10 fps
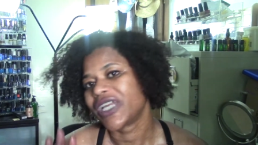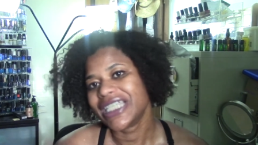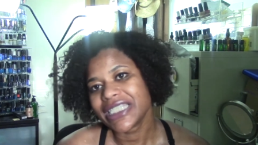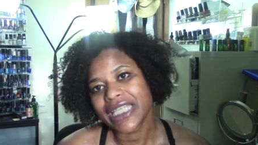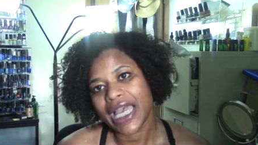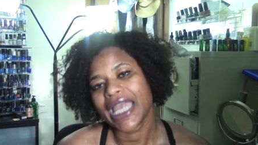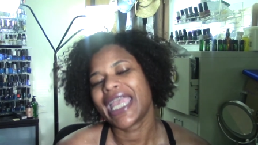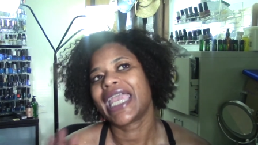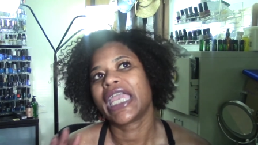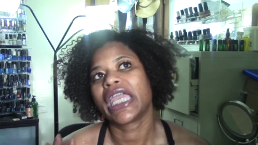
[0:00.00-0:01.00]
is
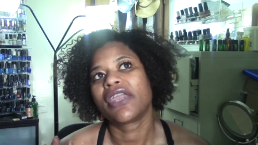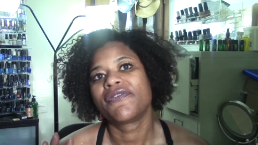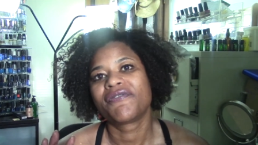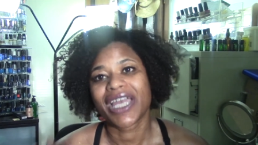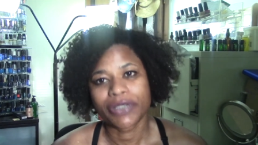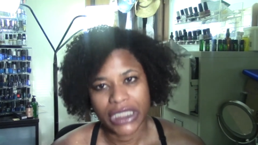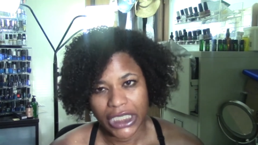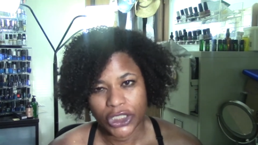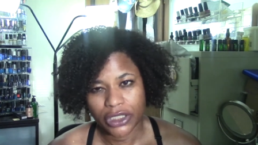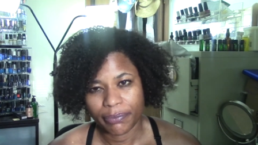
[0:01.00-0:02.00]
not a
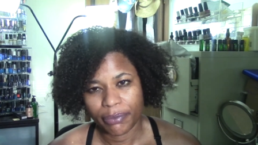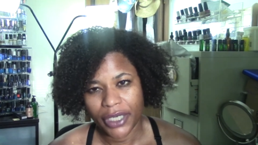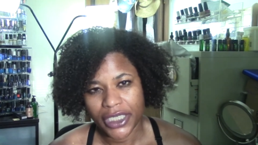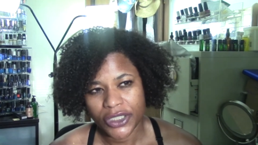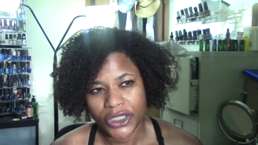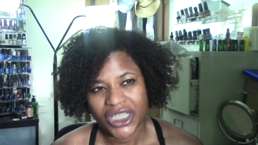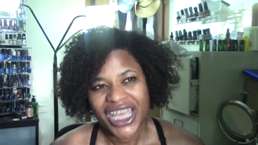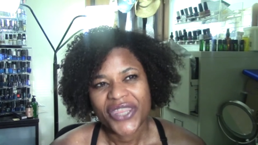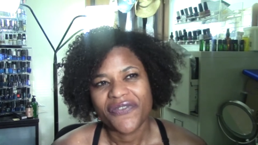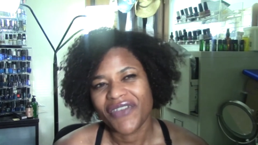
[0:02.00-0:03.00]
foundation brush.
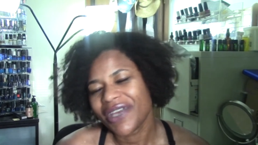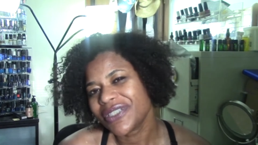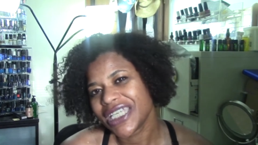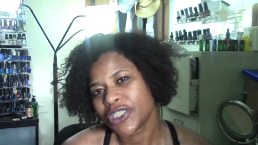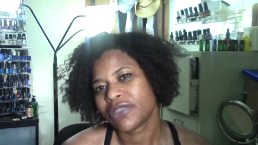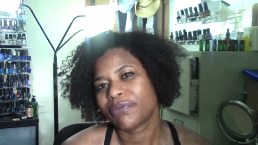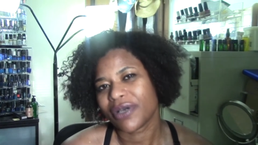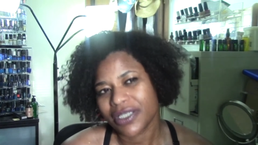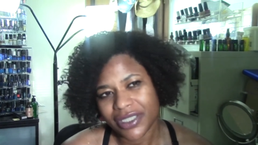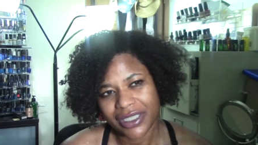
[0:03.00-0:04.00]
The foundation
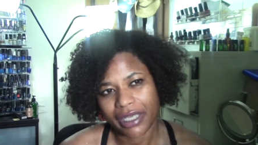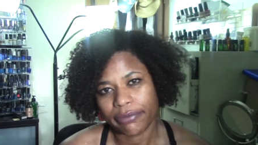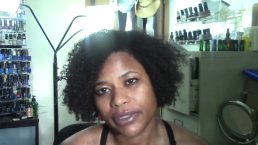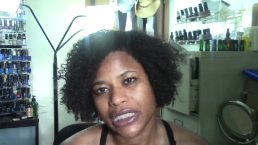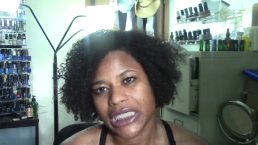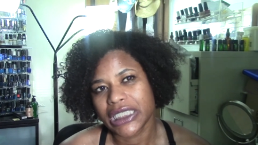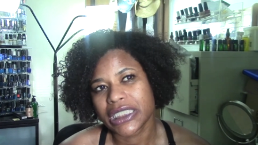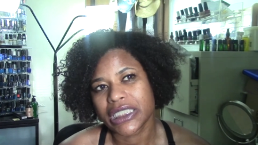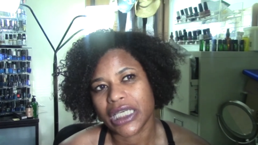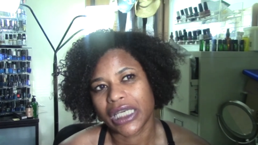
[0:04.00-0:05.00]
brush that they
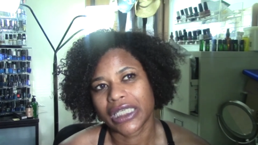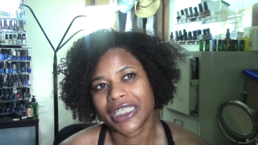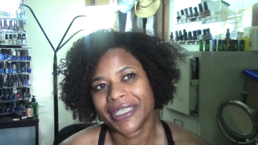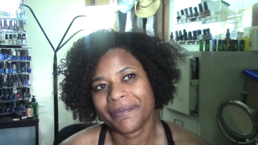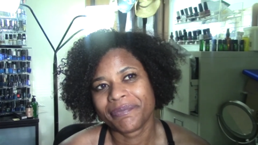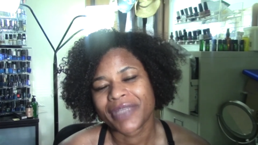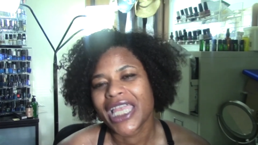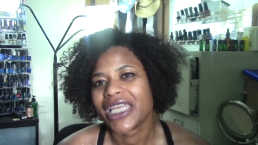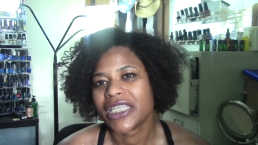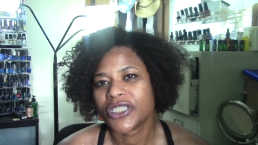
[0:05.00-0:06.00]
released
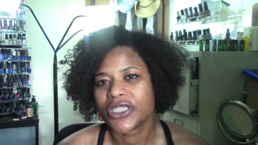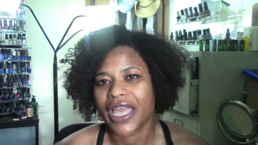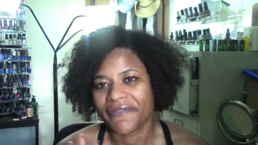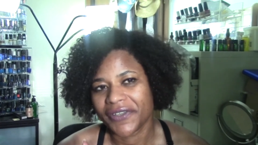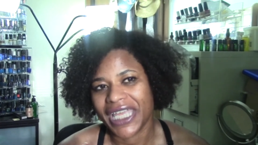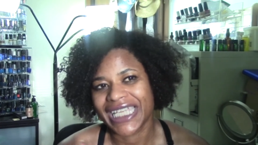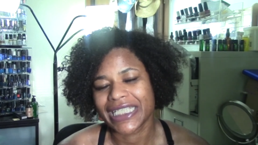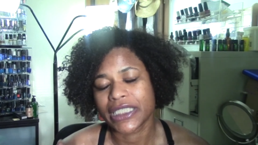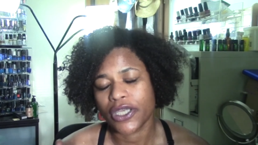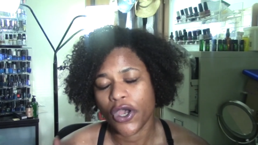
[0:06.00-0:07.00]
is, I feel like
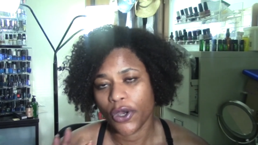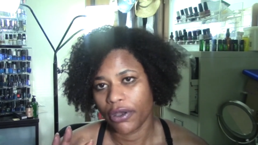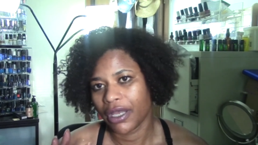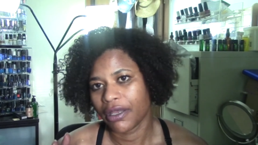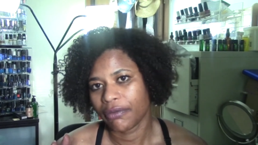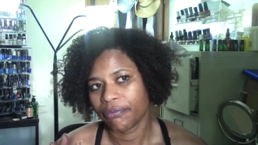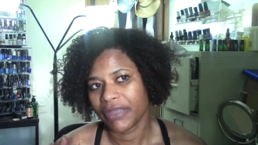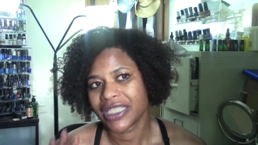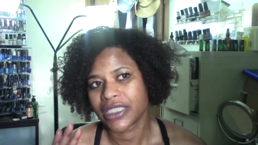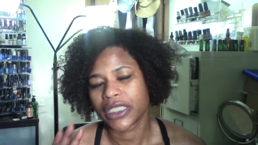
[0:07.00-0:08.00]
it's
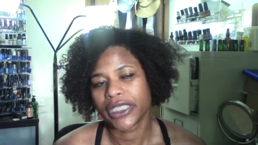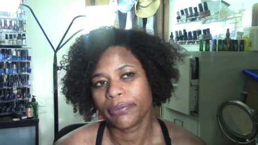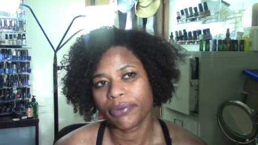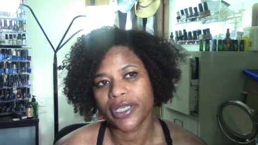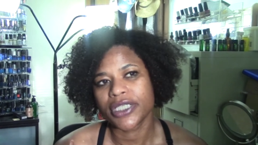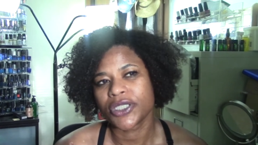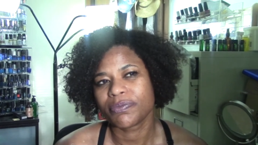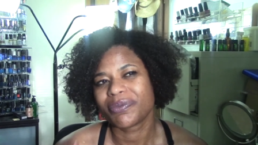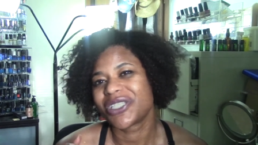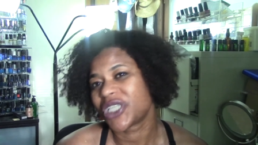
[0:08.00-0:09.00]
a good brush,
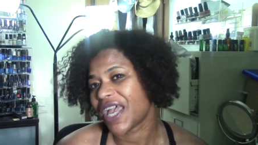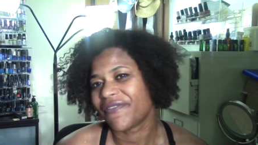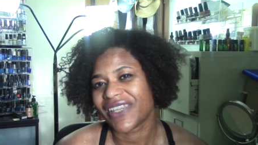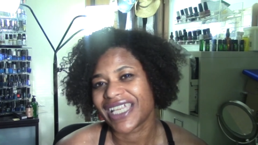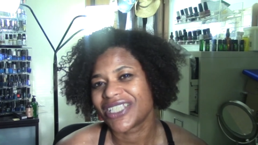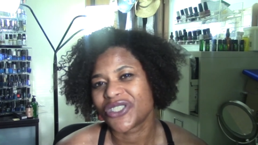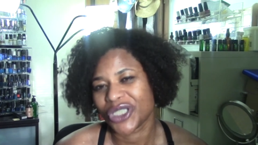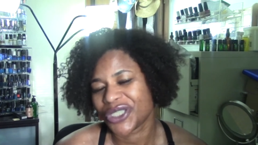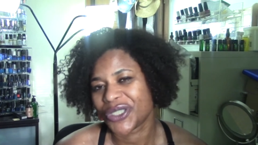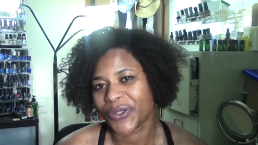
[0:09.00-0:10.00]
but I feel like it's
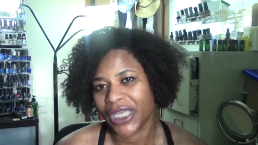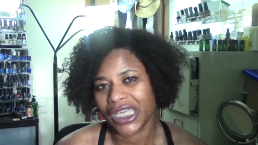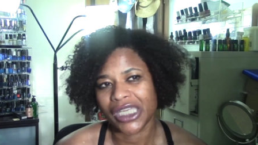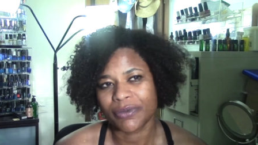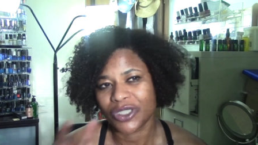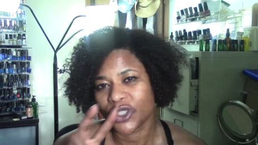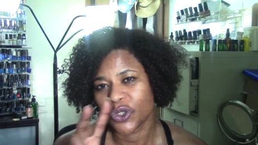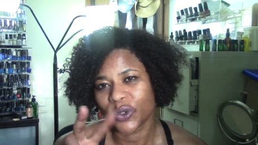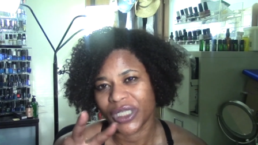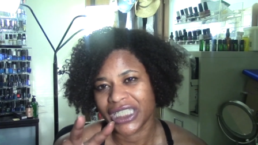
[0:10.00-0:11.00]
just okay. It was a
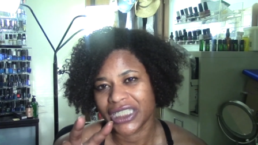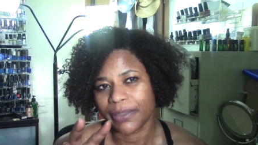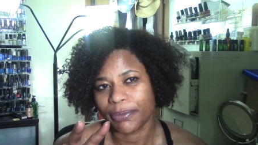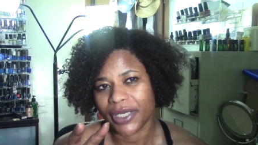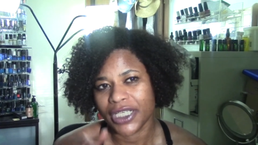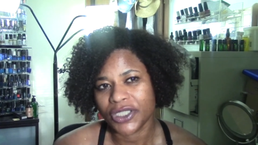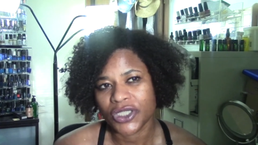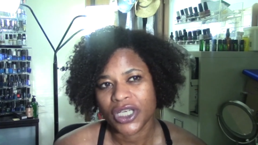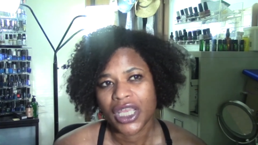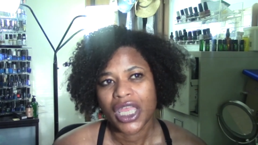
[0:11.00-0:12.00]
dual-ended
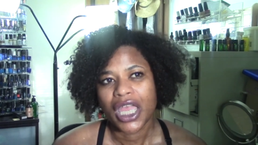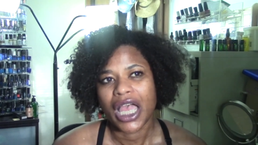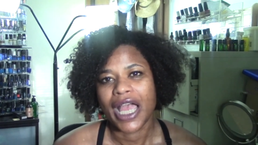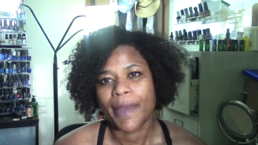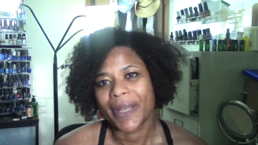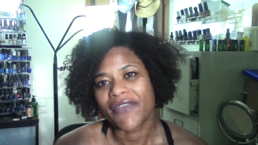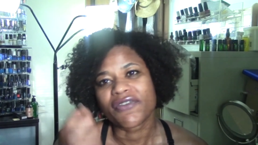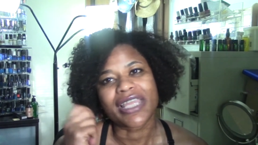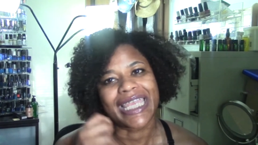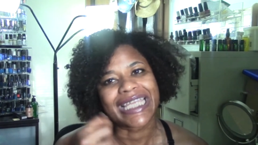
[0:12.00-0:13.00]
brush, and I
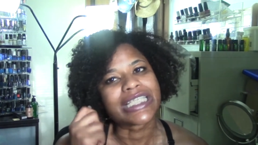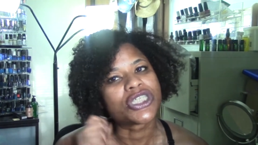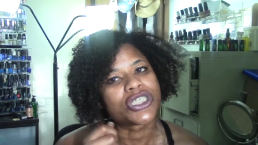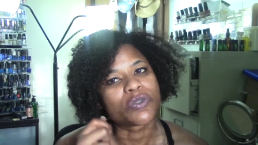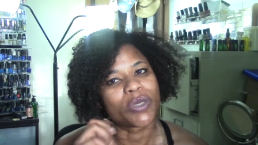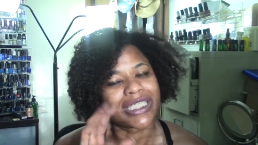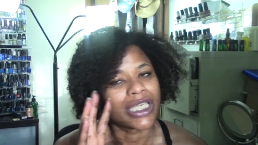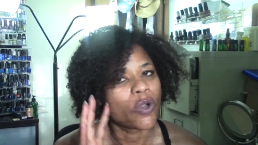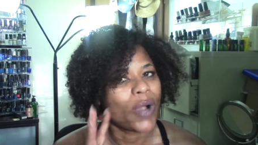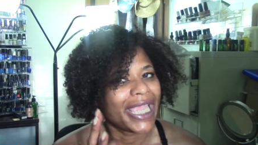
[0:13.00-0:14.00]
feel like it just
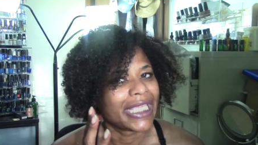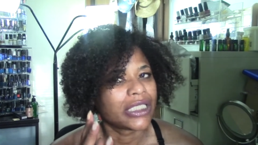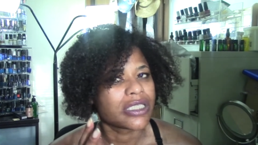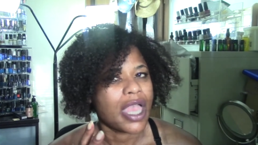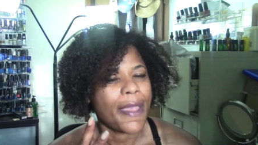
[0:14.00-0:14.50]
wasn't quite